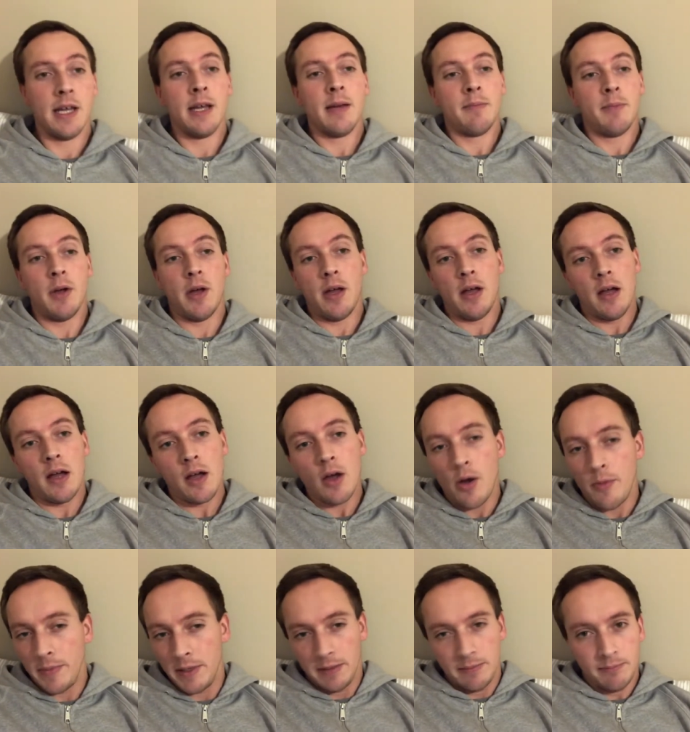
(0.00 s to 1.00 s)
but I
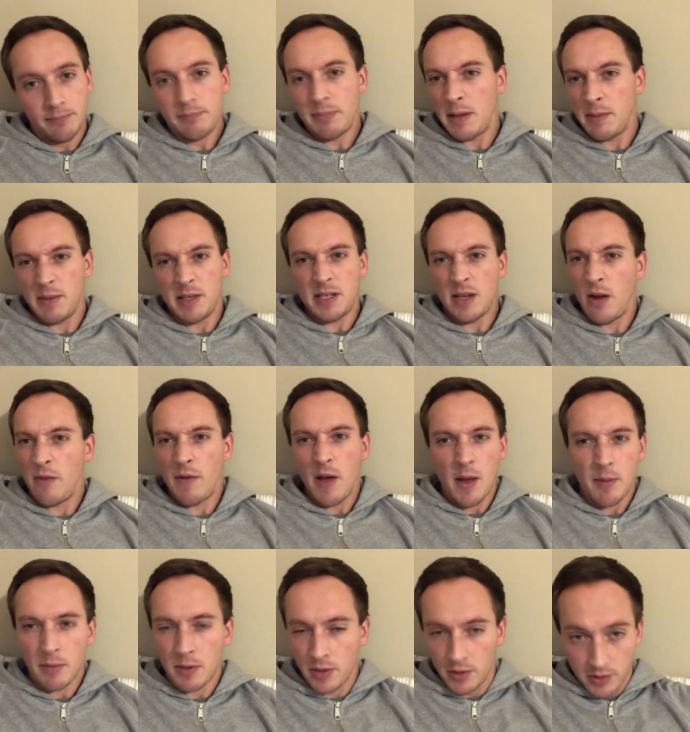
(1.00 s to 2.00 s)
can't be beat myself
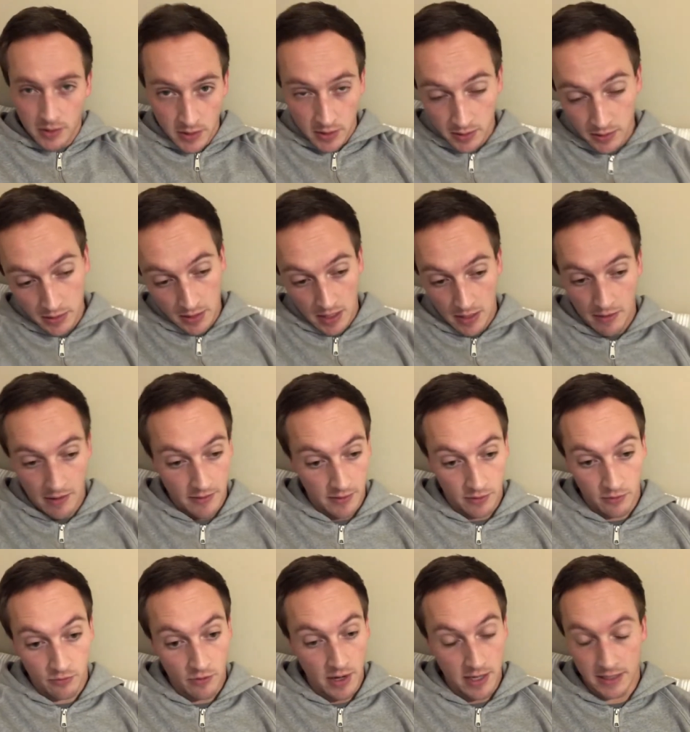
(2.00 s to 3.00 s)
up because, you know, had a
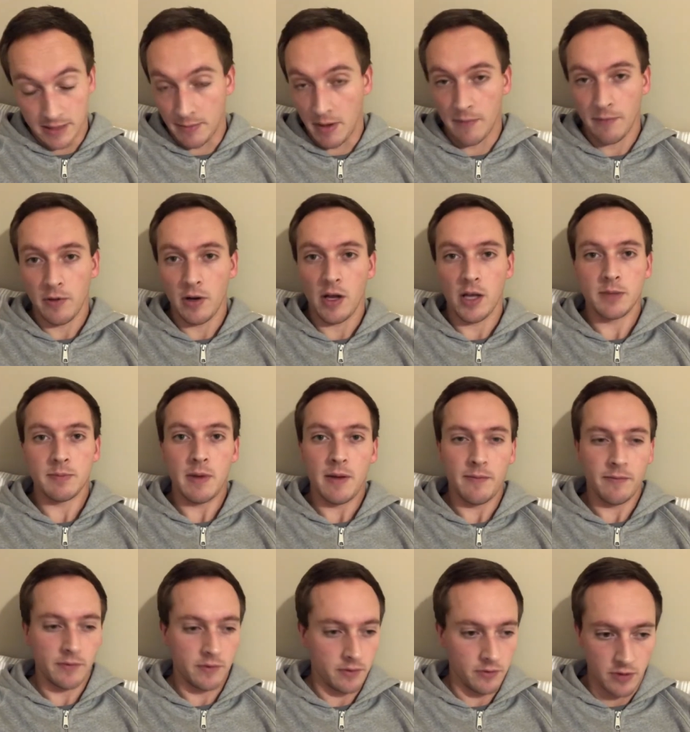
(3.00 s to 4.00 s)
crazy month last
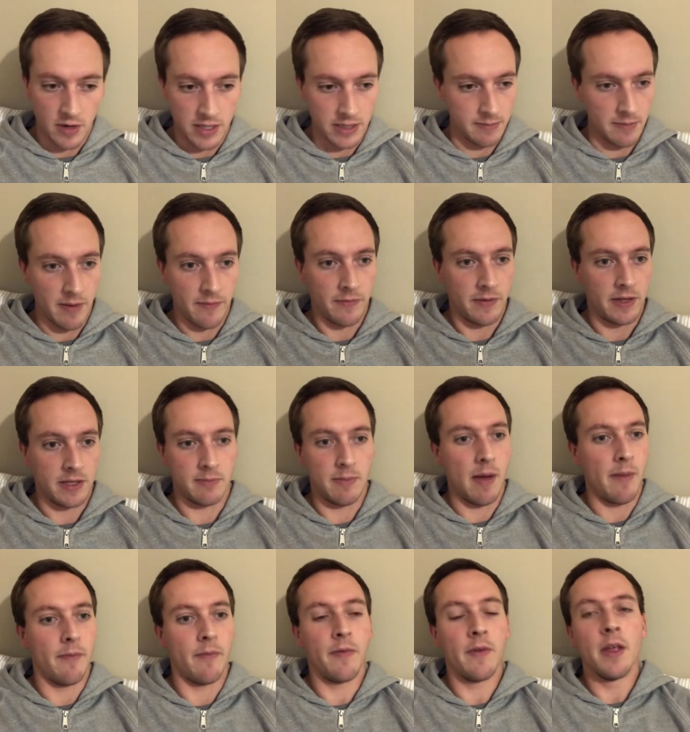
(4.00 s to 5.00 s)
month, crazy month this
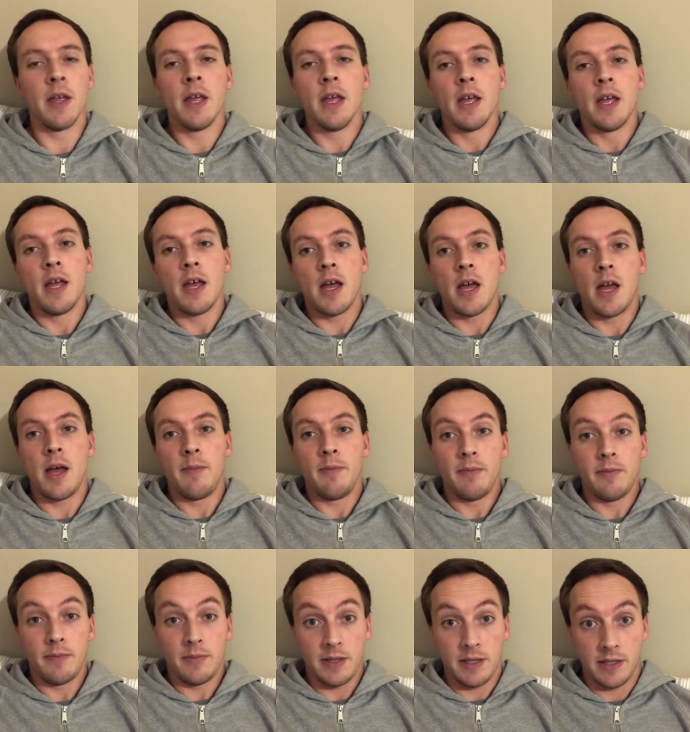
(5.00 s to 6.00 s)
month.
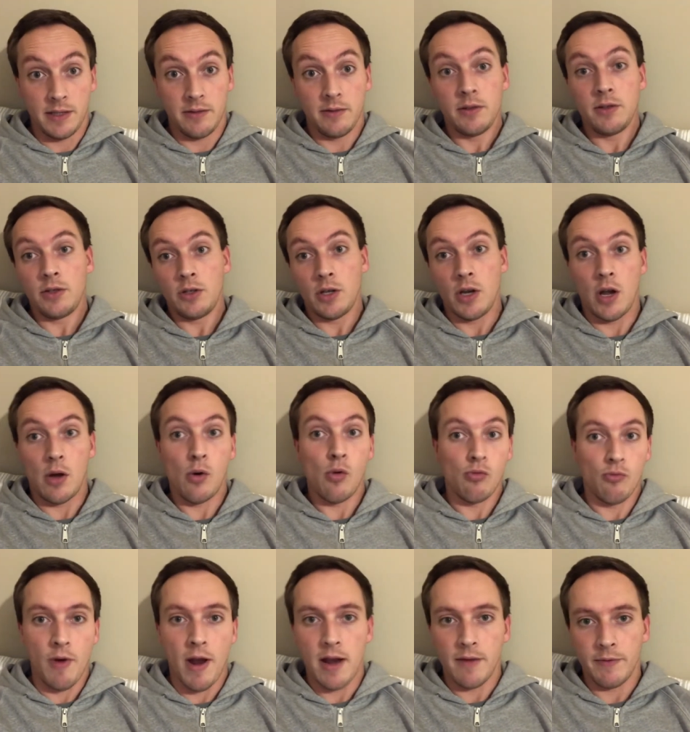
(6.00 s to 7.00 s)
Um, in, you know, all
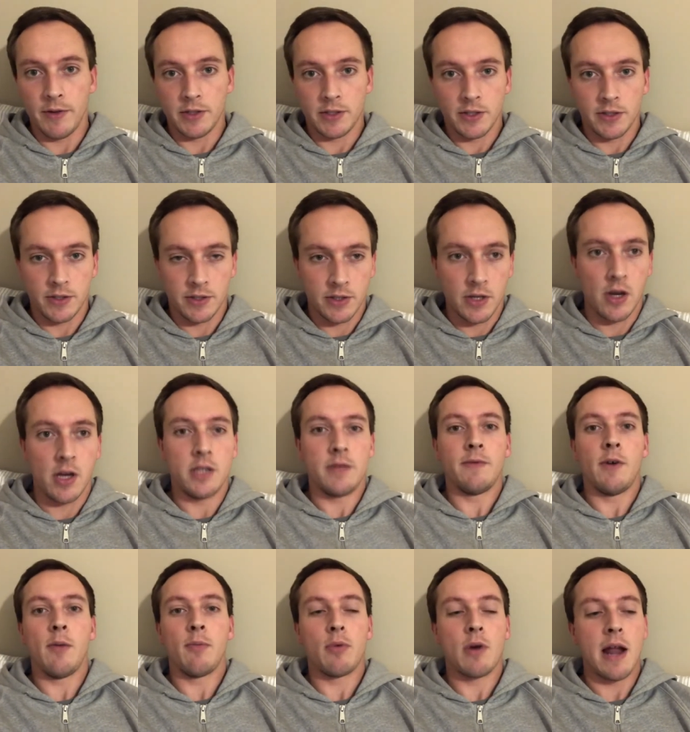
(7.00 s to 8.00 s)
relevant to the size of
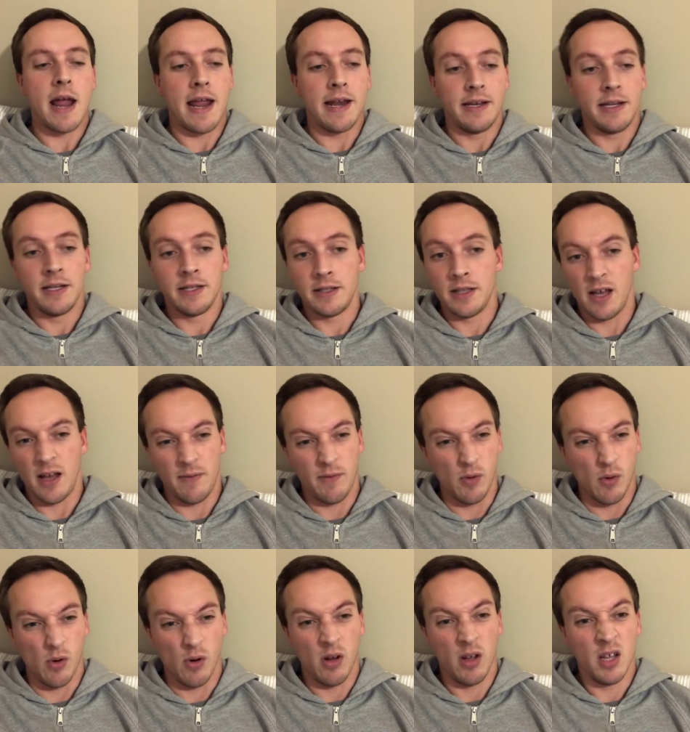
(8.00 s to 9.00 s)
our brand that I
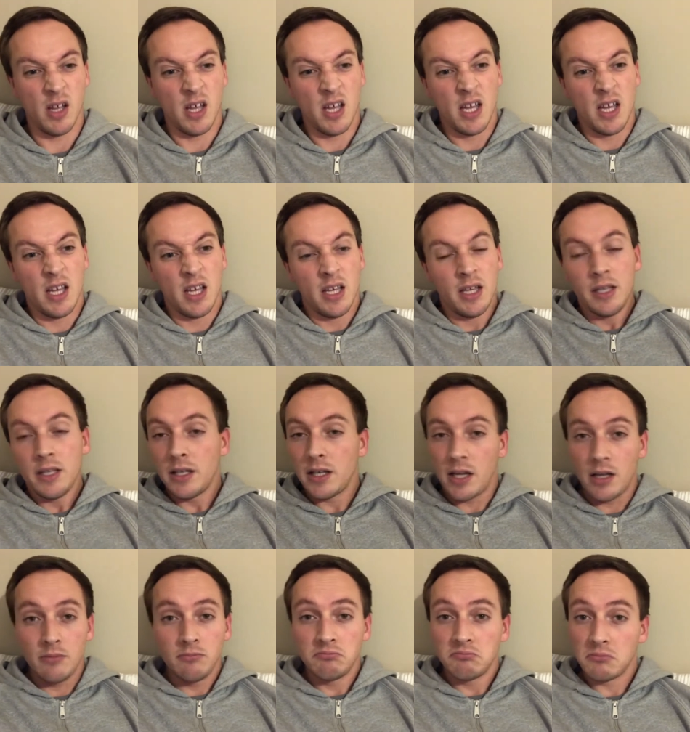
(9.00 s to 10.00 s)
thought you
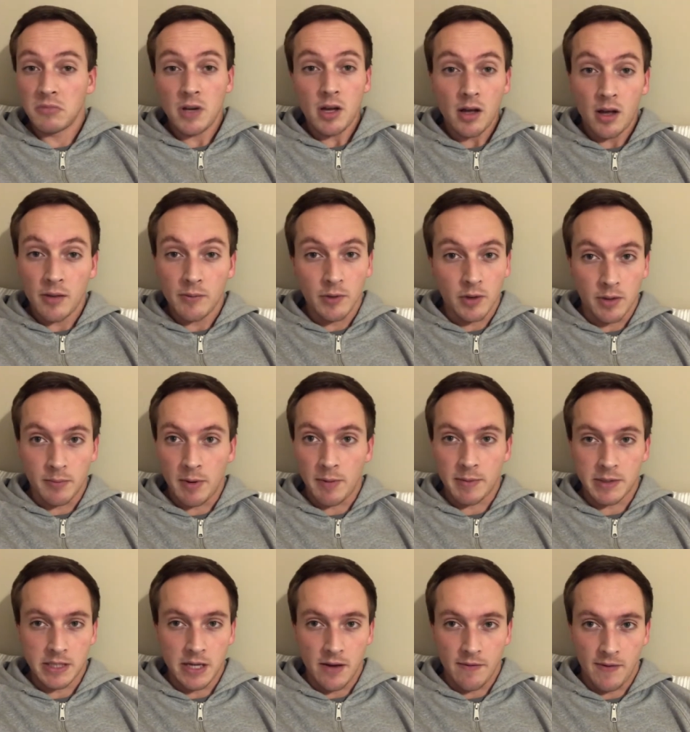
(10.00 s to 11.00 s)
know, I'm not going to beat
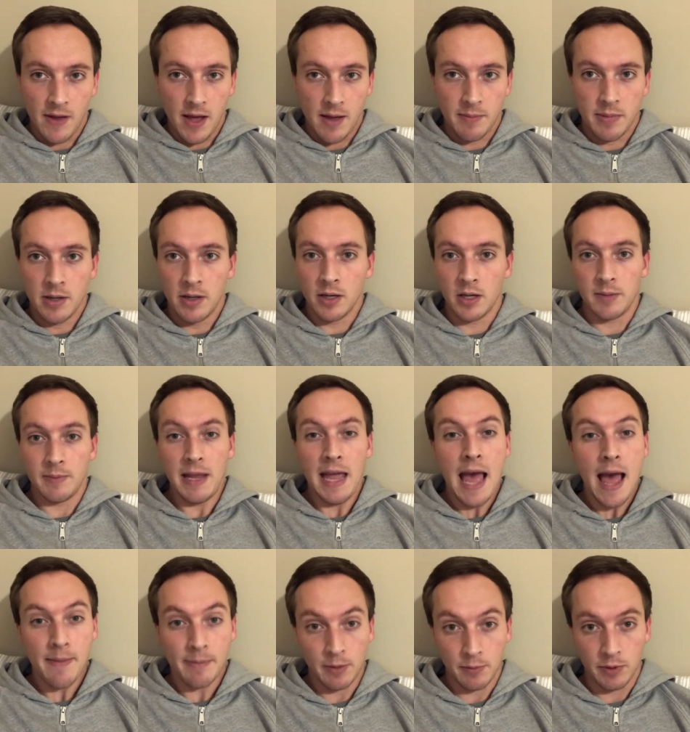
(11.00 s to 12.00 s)
myself up. I'm going to be
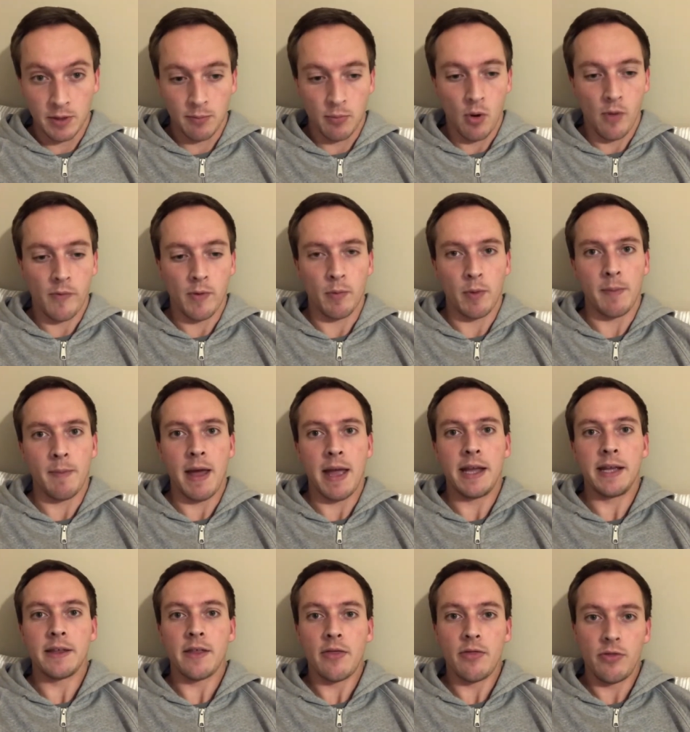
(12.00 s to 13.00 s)
happy with the profit we
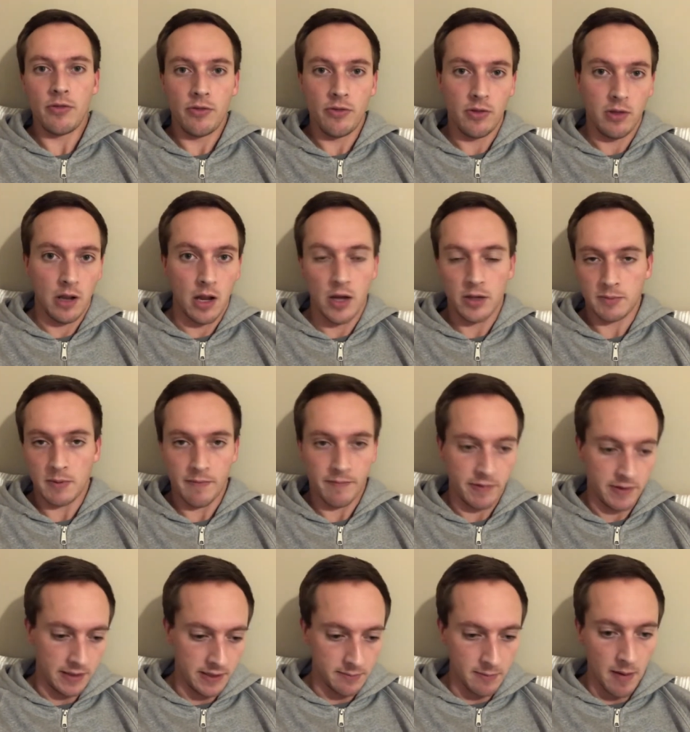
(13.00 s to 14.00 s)
make uh, the last month
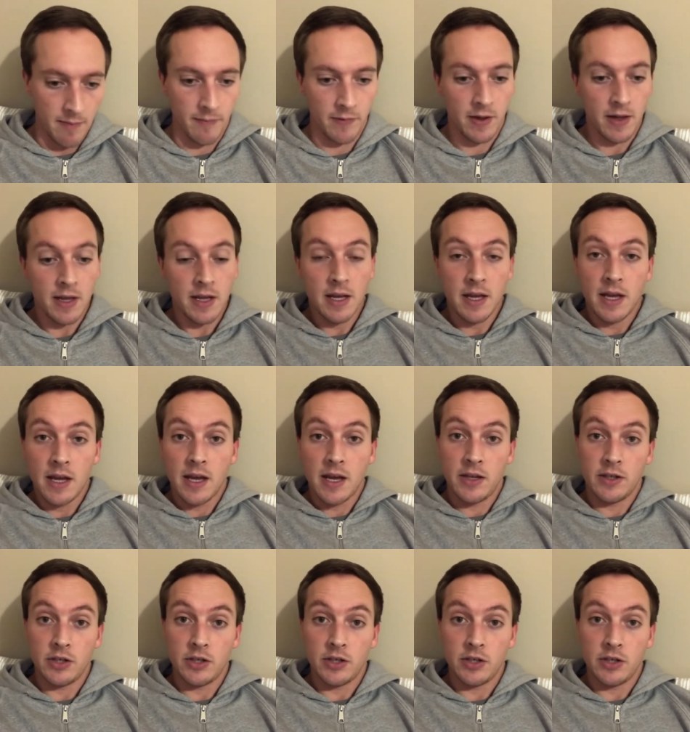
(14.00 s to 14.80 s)
and this month and